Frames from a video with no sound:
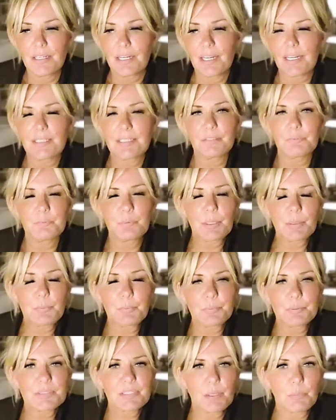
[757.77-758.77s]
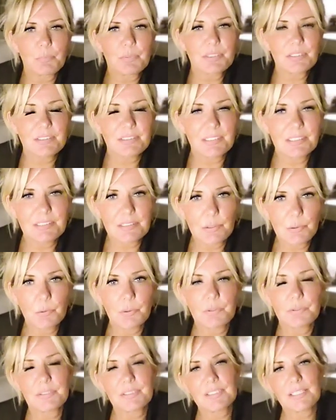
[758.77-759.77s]
And if we're someone that's detail
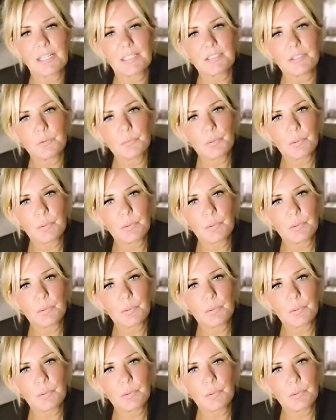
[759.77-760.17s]
orientated,